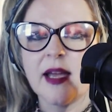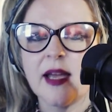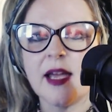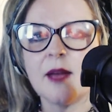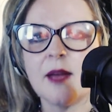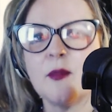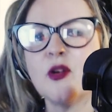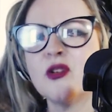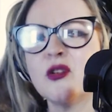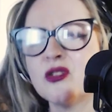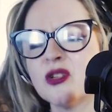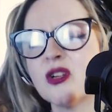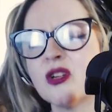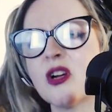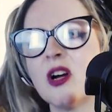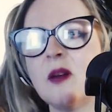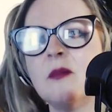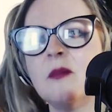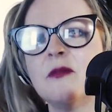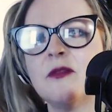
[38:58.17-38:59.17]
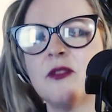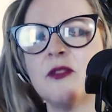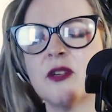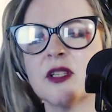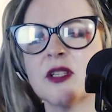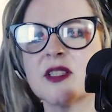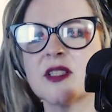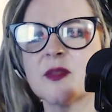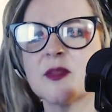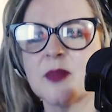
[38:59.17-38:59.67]
who do come for
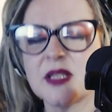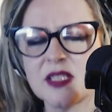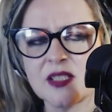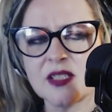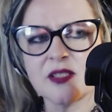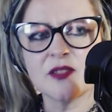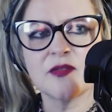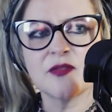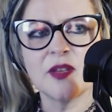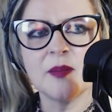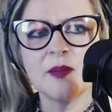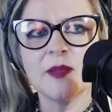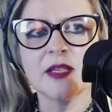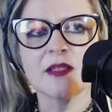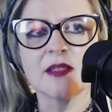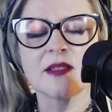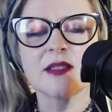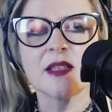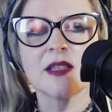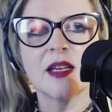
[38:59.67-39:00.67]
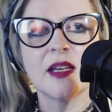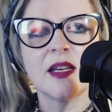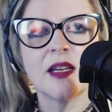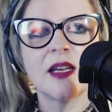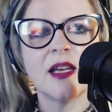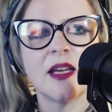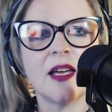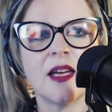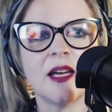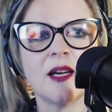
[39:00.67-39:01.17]
us, especially as females.
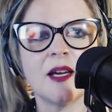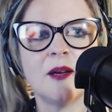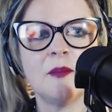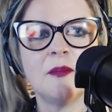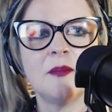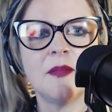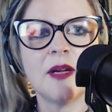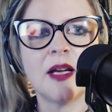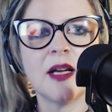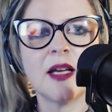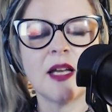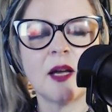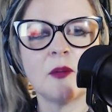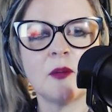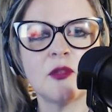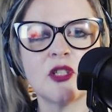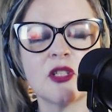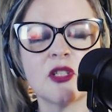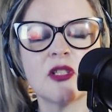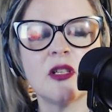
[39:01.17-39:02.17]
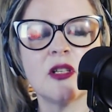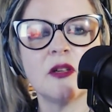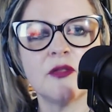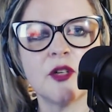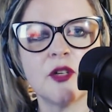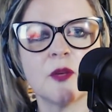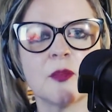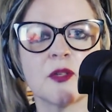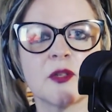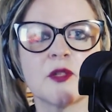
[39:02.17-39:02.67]
I would just love
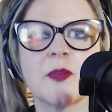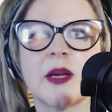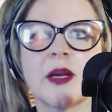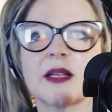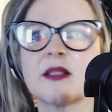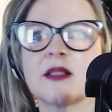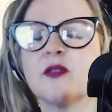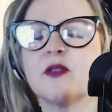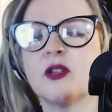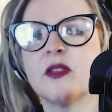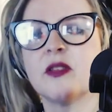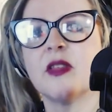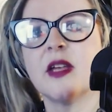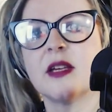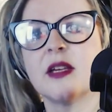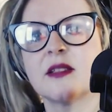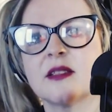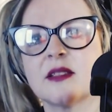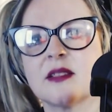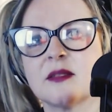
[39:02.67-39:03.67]
your perspective on that.